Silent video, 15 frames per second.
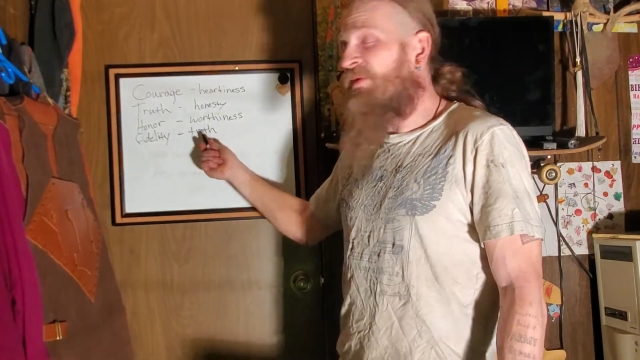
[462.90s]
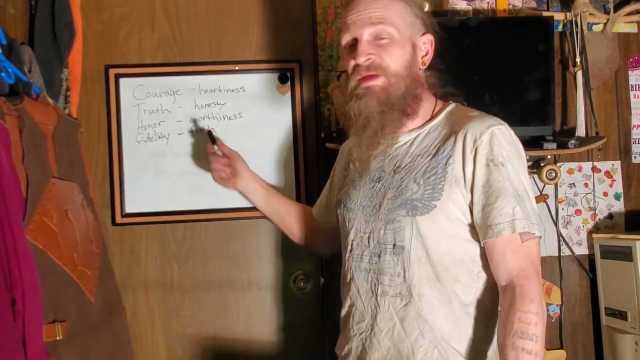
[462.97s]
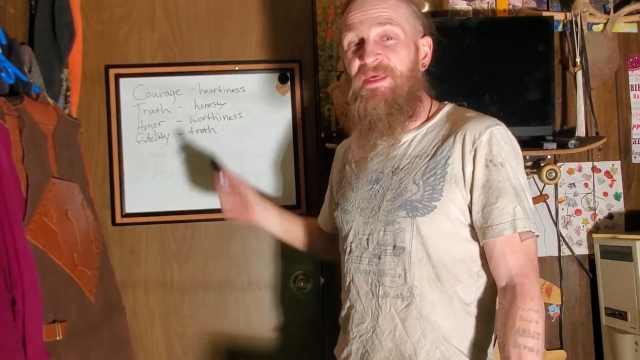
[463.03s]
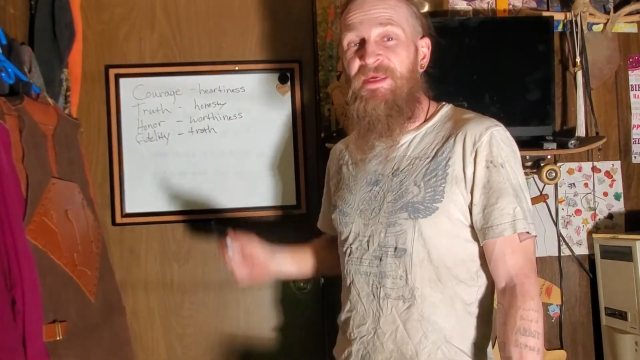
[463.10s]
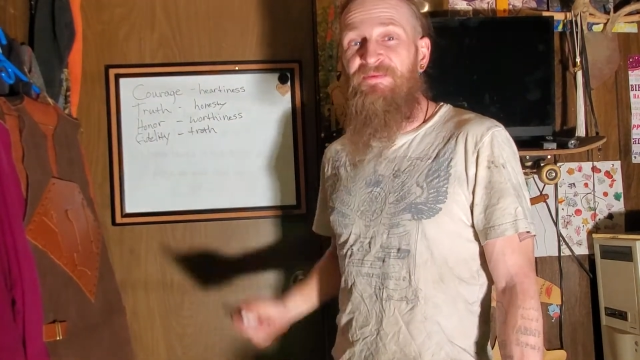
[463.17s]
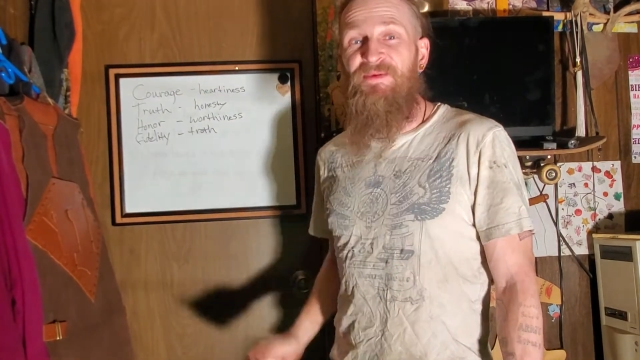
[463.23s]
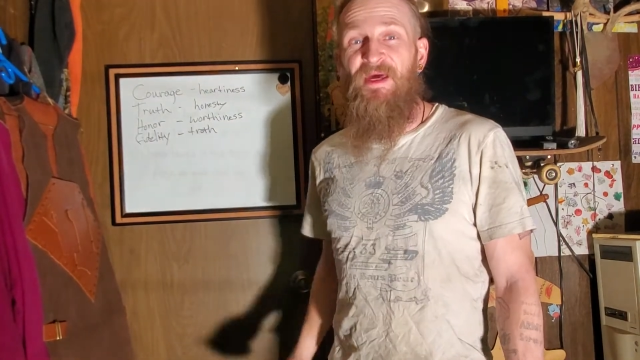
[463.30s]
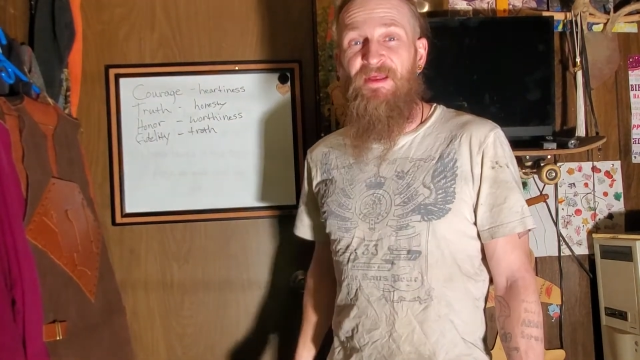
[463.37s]

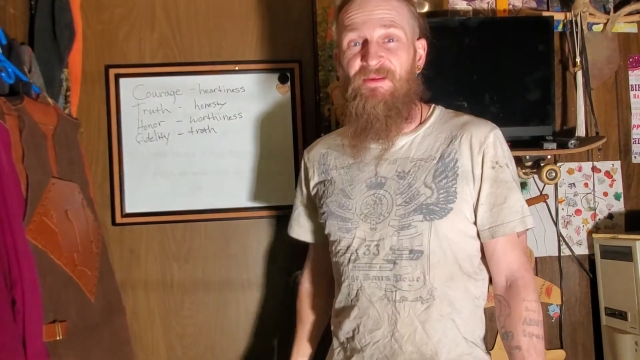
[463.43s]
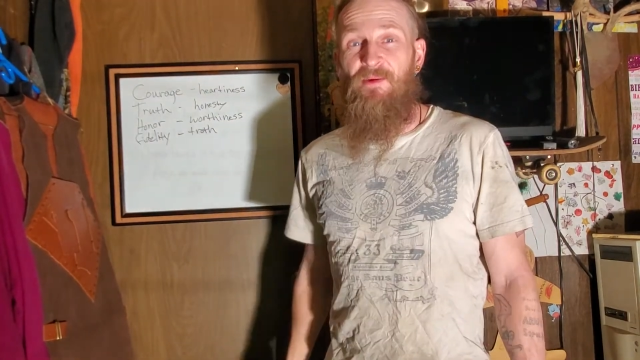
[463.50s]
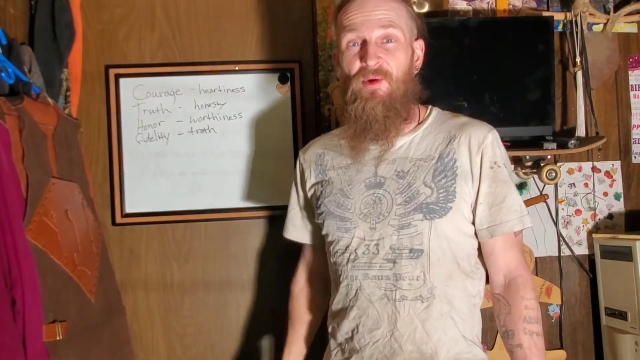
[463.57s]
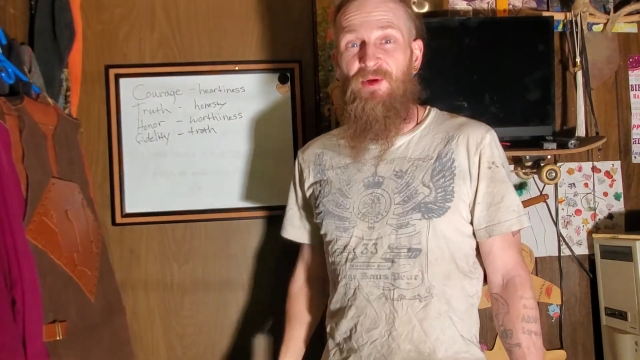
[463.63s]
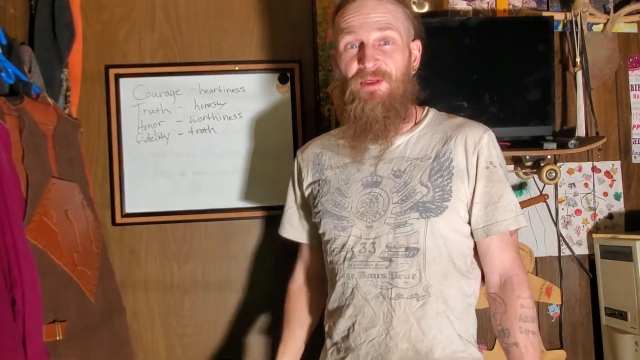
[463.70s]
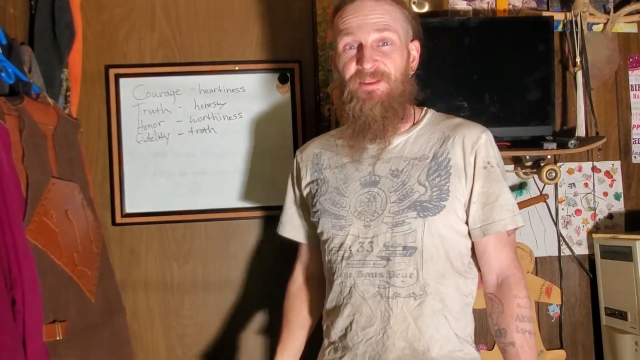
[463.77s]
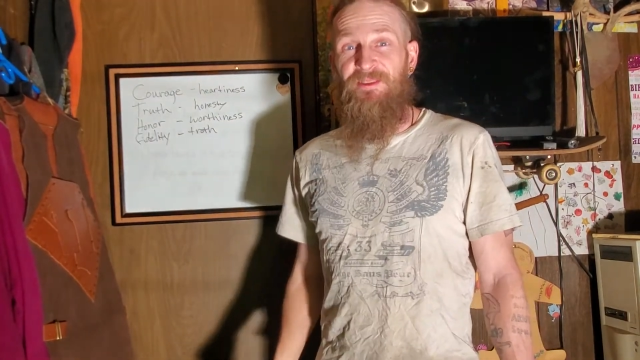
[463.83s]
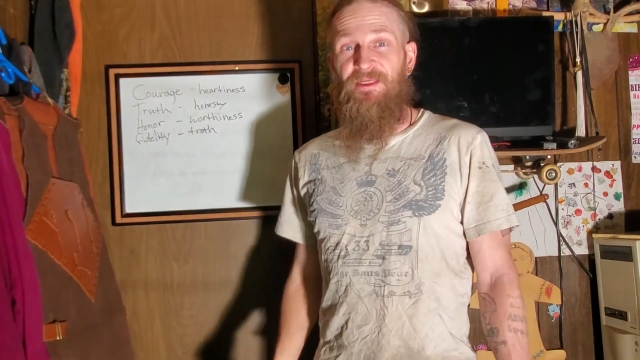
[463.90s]
keep that
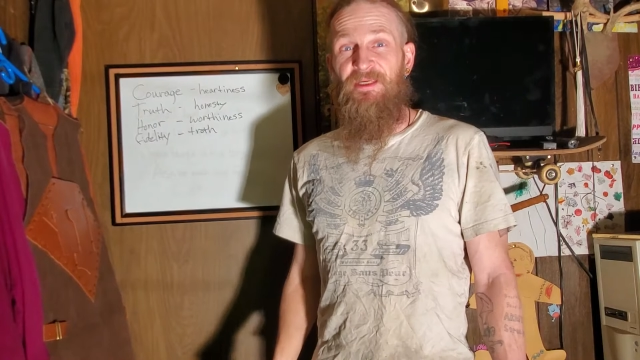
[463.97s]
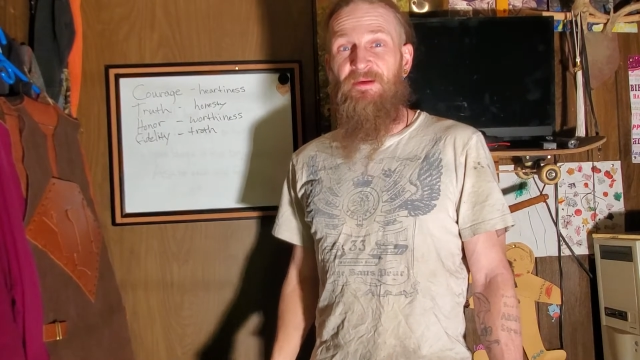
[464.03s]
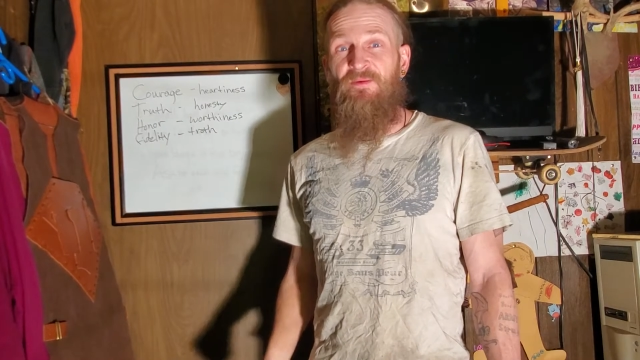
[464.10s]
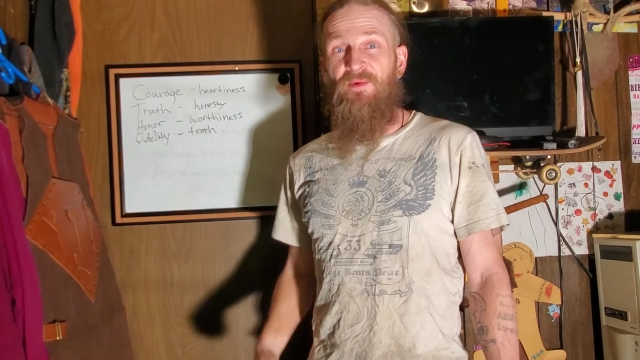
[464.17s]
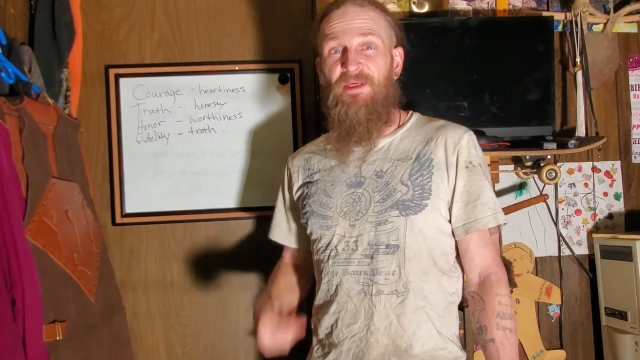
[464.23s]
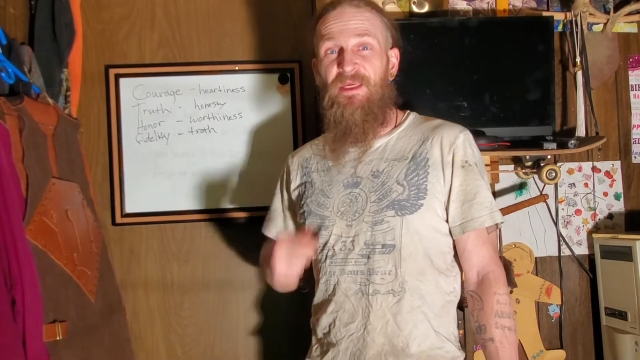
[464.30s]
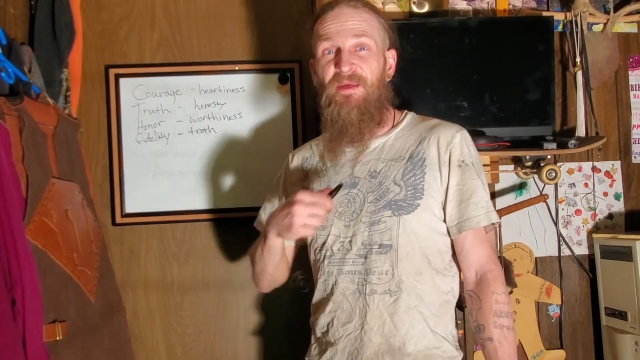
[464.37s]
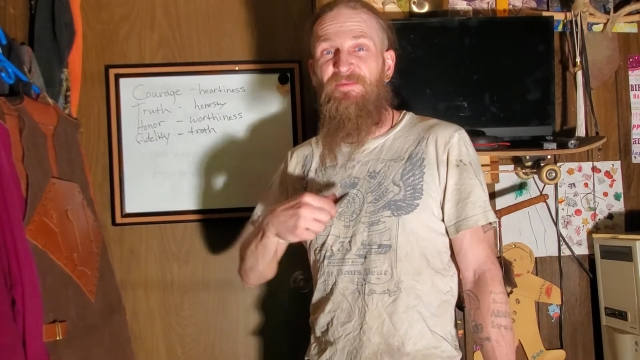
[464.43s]
loyalty.
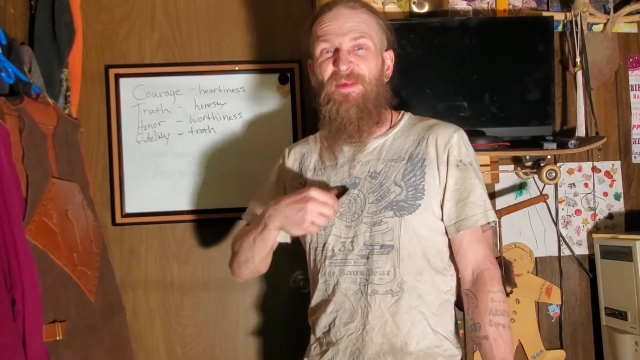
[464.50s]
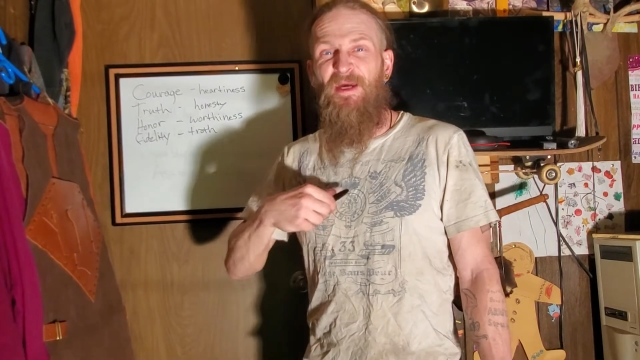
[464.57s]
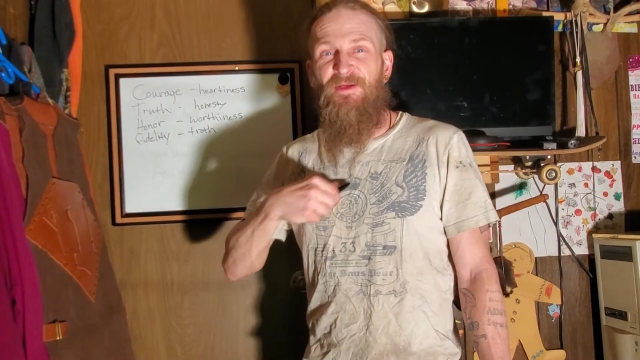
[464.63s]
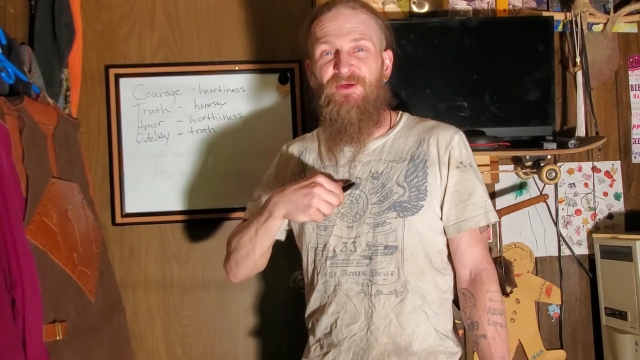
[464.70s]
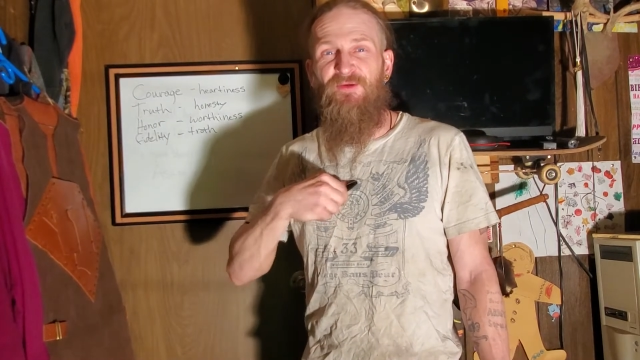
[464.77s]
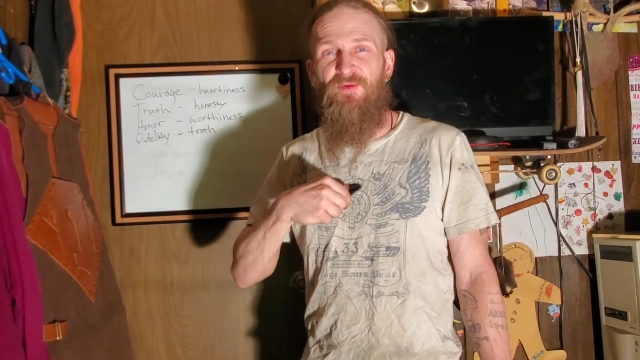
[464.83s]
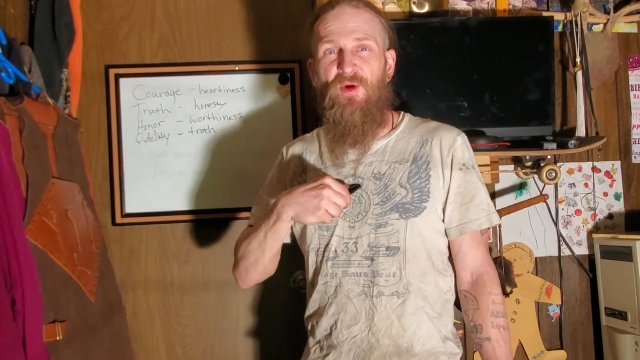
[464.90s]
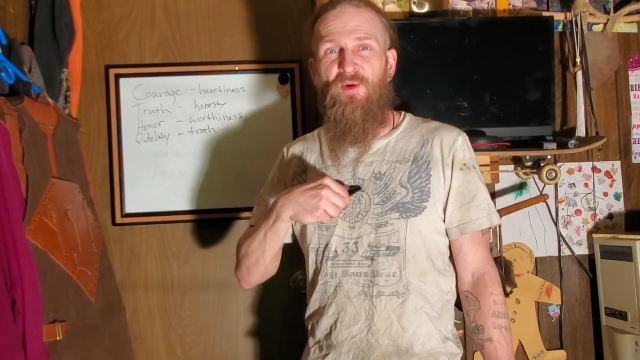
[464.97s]
We keep that
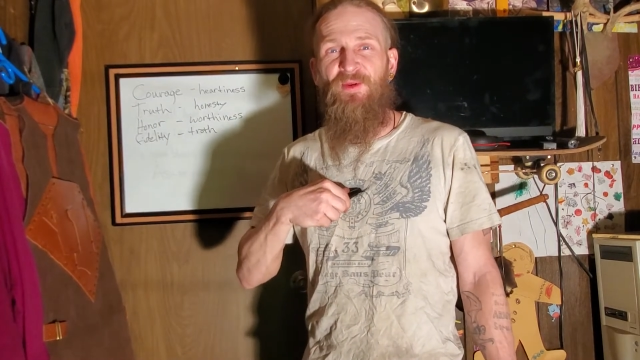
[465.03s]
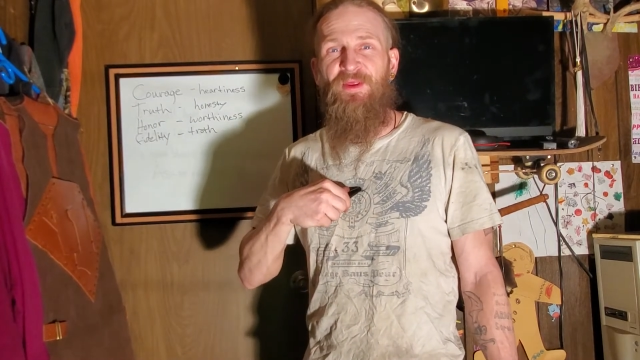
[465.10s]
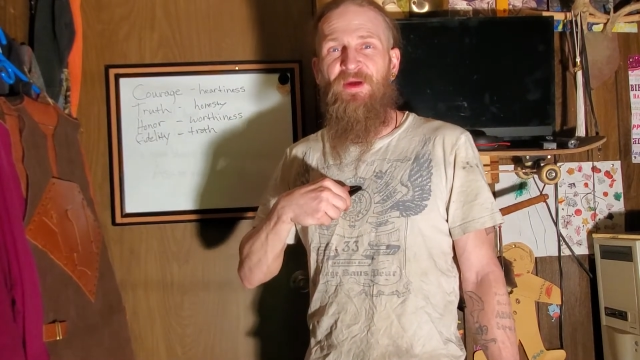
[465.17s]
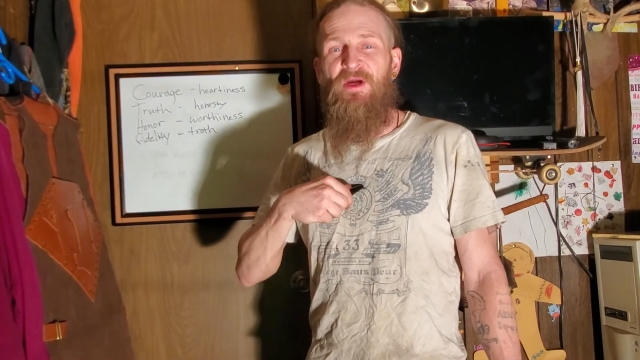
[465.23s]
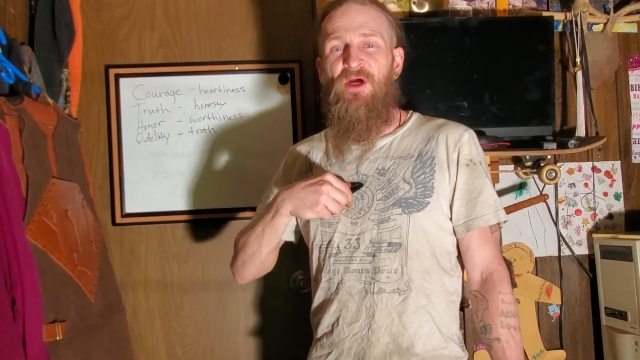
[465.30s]
troth.